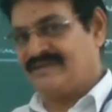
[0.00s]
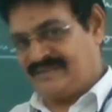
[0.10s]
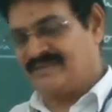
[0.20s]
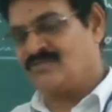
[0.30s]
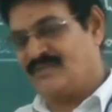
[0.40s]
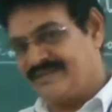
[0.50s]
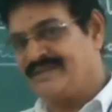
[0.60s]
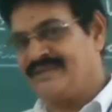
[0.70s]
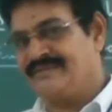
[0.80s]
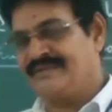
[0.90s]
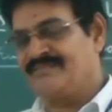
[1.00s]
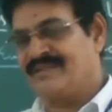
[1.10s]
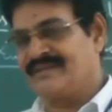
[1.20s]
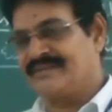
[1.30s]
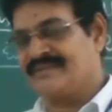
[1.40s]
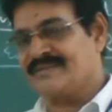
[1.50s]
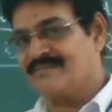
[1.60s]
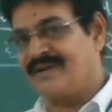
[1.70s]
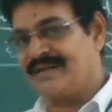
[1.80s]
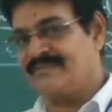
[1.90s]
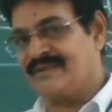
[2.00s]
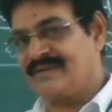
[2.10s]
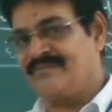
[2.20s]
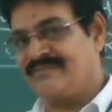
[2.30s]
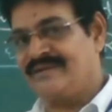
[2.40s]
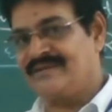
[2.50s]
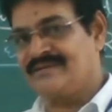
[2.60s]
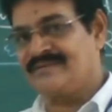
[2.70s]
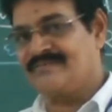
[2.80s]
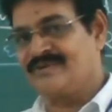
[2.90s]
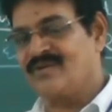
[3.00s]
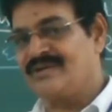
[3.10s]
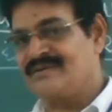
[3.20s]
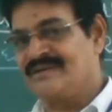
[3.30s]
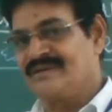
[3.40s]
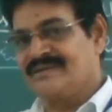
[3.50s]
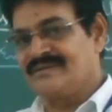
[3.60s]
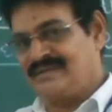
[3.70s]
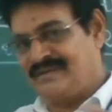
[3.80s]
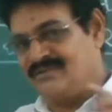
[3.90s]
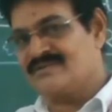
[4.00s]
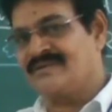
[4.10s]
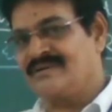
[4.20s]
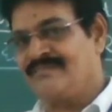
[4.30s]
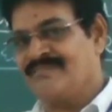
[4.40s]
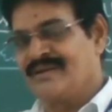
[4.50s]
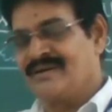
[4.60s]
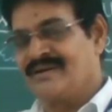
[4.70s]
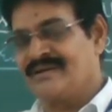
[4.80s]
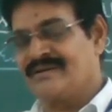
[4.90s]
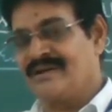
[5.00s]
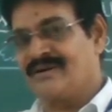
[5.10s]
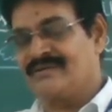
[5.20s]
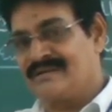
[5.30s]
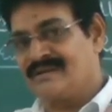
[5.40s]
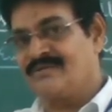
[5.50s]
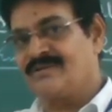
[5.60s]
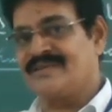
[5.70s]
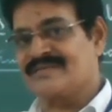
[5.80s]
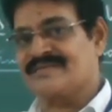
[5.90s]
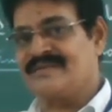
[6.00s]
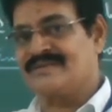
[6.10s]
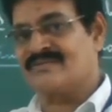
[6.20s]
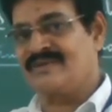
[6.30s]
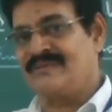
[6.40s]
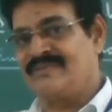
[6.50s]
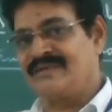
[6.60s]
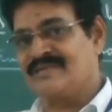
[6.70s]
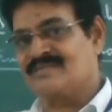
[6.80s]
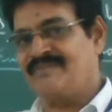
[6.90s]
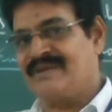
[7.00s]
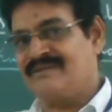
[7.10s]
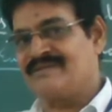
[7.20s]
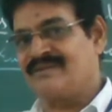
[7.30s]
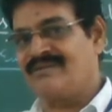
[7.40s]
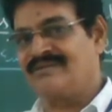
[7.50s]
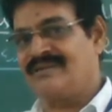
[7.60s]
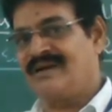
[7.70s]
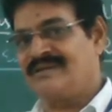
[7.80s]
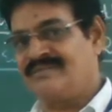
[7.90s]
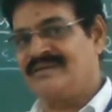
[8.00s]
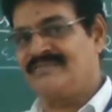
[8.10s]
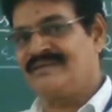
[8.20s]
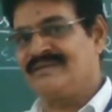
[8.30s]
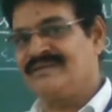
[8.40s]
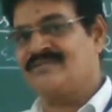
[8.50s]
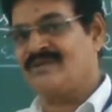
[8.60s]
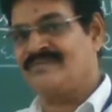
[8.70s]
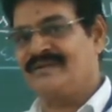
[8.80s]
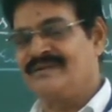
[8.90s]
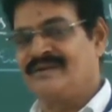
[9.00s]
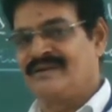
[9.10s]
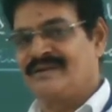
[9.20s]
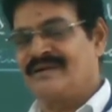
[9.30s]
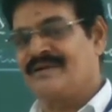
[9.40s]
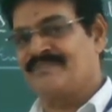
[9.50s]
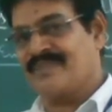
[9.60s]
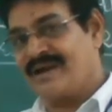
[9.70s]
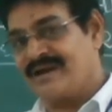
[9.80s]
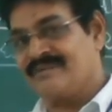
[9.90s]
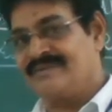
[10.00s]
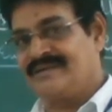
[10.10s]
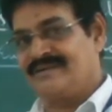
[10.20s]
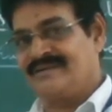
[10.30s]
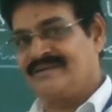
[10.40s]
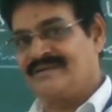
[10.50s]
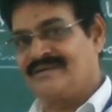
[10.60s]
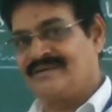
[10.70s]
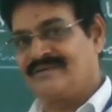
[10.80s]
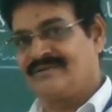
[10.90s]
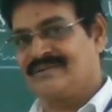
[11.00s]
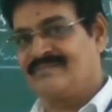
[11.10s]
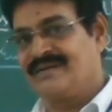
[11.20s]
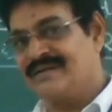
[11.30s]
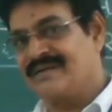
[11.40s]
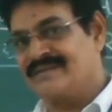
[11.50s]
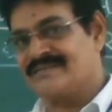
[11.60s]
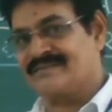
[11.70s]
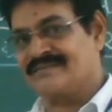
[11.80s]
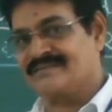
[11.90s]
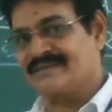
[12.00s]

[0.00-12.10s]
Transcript: economically, this empire became weak because the huge now income of the states were being spent on the army, maintenance of the army or the militarizations.